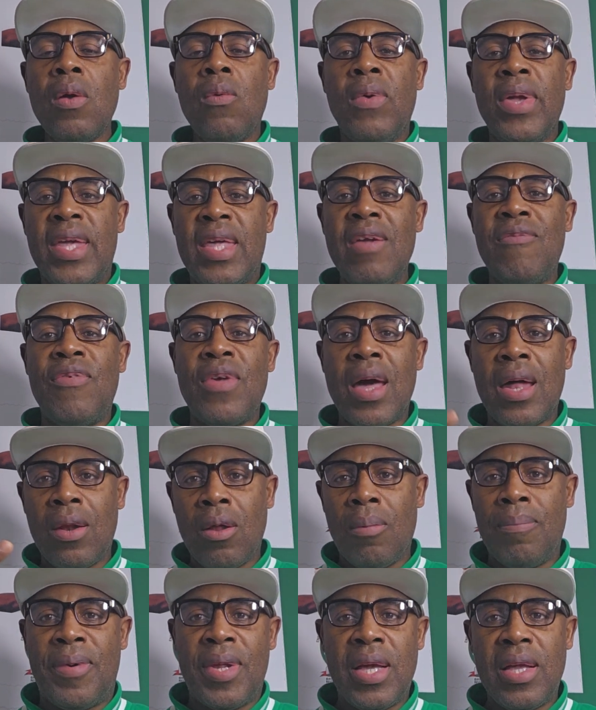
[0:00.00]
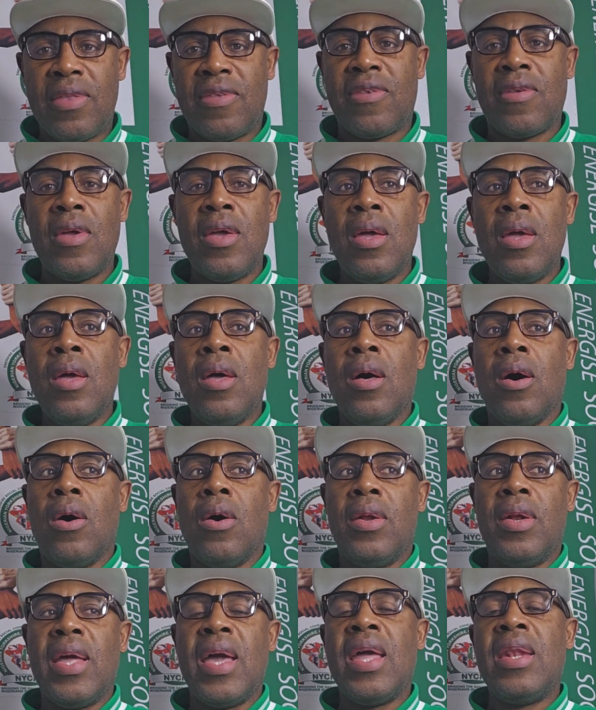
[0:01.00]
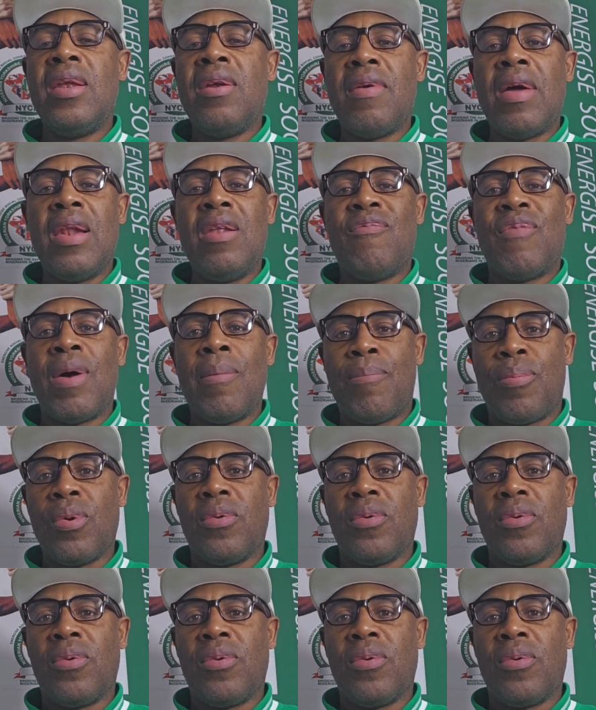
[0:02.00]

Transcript: we give you an update on any relevant